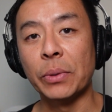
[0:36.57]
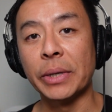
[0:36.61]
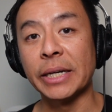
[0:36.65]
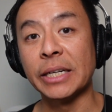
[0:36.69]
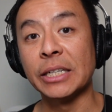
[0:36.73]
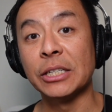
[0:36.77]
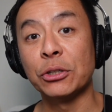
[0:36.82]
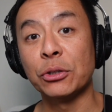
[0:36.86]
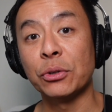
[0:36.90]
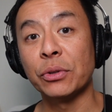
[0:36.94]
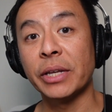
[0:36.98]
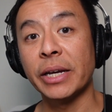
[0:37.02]
going to
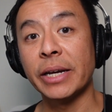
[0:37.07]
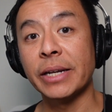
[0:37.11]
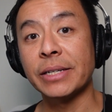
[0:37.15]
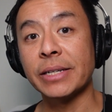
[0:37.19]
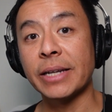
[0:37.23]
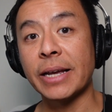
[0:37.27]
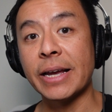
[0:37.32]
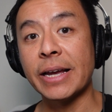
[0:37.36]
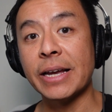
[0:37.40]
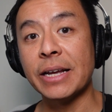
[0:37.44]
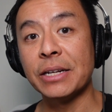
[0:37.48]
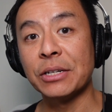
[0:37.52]
do that
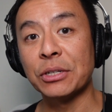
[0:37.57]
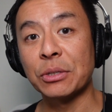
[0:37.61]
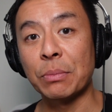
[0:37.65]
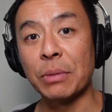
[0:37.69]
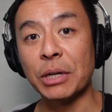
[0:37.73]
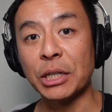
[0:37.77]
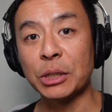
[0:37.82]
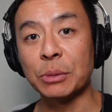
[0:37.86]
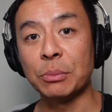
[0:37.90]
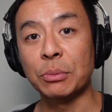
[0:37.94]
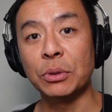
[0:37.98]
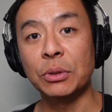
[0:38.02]
and
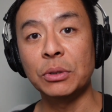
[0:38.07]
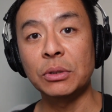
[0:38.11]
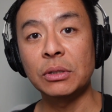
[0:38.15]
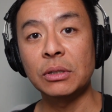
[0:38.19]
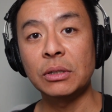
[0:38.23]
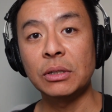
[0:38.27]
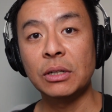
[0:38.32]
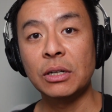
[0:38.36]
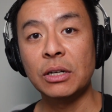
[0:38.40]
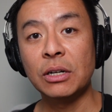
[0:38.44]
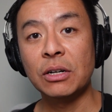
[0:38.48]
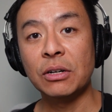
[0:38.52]
much more
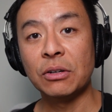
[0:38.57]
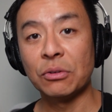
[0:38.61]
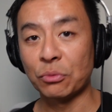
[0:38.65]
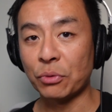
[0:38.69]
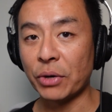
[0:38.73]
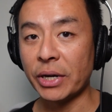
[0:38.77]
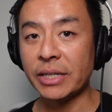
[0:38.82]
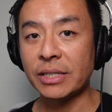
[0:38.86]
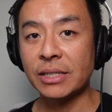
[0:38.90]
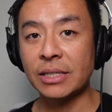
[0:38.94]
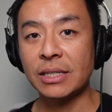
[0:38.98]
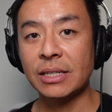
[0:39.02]

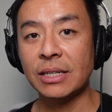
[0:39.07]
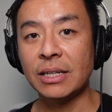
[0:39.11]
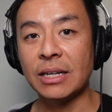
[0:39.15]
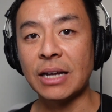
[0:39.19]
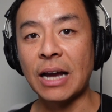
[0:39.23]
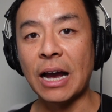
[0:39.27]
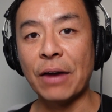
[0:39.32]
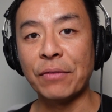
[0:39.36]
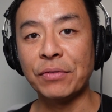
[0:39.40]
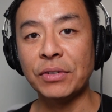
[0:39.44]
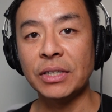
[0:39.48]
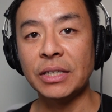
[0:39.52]
right
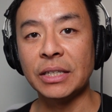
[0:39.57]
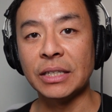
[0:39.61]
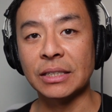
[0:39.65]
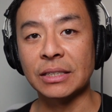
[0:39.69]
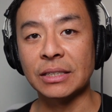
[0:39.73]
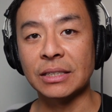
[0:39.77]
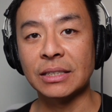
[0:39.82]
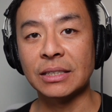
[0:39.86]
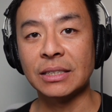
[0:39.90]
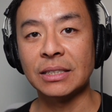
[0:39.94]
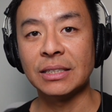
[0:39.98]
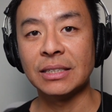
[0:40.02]
after
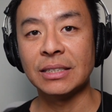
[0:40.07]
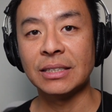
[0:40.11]
this.